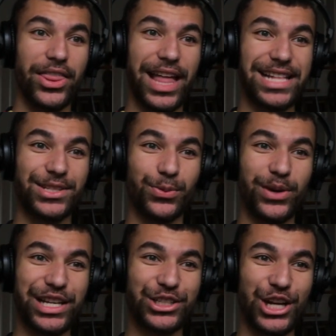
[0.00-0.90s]
That
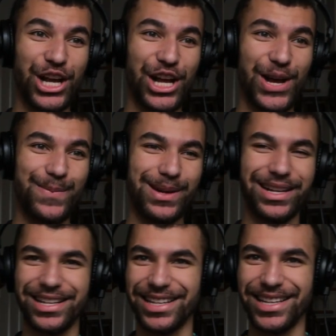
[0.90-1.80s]
switch up.
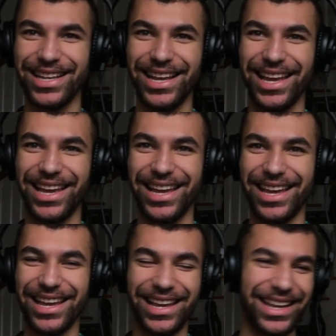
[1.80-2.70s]

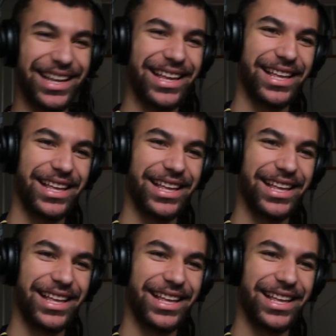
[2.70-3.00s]
Hey.